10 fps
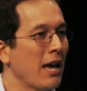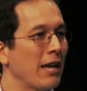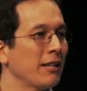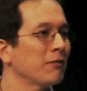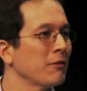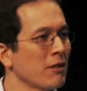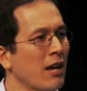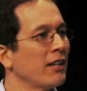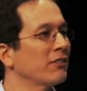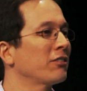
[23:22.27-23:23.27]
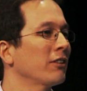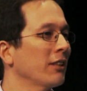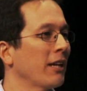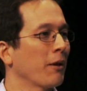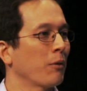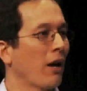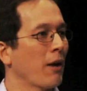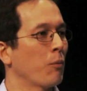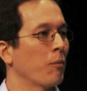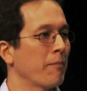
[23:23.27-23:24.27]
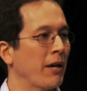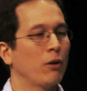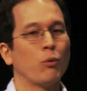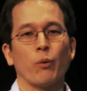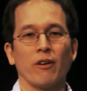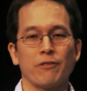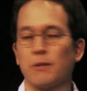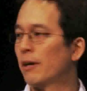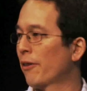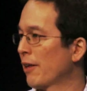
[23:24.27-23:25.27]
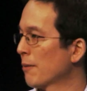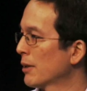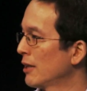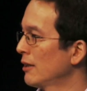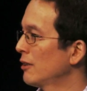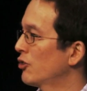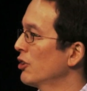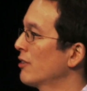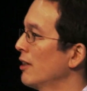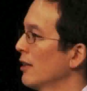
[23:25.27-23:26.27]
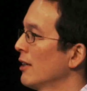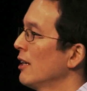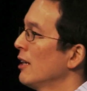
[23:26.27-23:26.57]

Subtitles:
And it's not necessarily a male-female thing, but it's just a